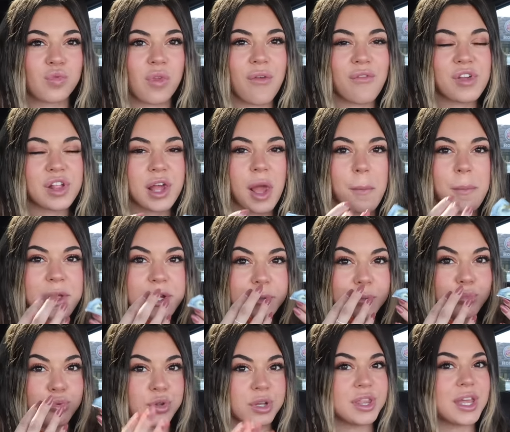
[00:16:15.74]
I feel like I'm, like,
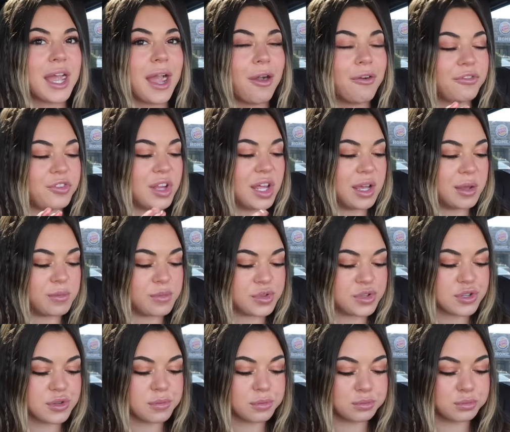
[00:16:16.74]
breathing out
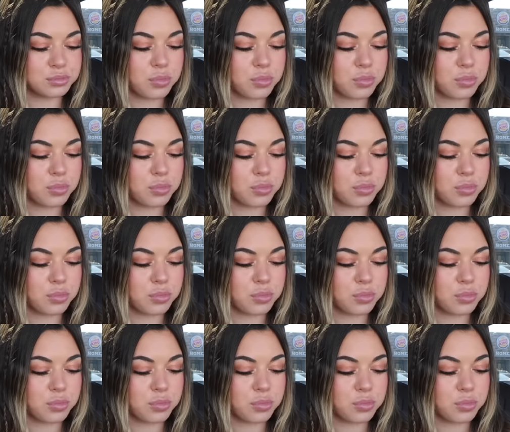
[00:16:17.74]
flames.